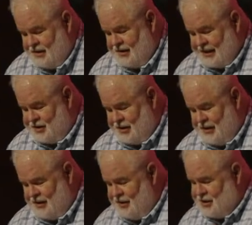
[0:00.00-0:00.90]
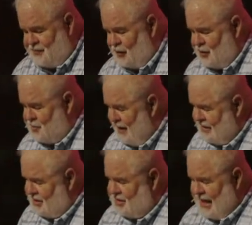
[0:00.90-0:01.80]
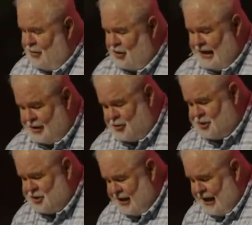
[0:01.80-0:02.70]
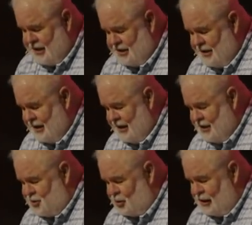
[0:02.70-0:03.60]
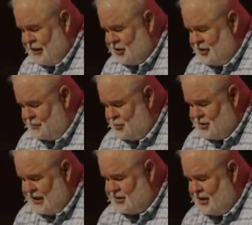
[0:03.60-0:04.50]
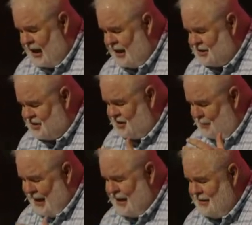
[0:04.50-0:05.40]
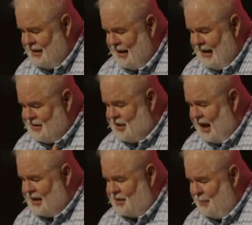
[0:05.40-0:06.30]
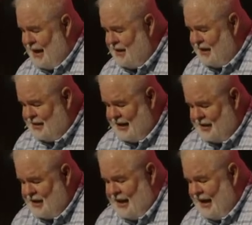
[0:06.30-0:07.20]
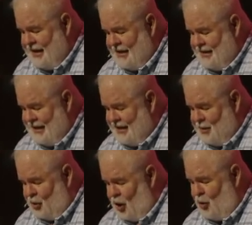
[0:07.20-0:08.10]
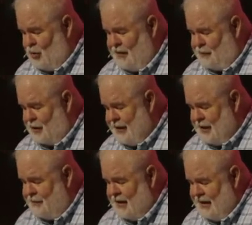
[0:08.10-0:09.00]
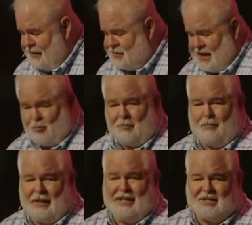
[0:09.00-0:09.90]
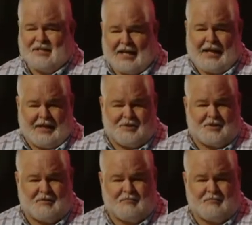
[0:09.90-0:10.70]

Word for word: that this verse makes it sound like Christianity is a religion that presents God as God demanding death, and he will only forgive if someone bleeds and dies.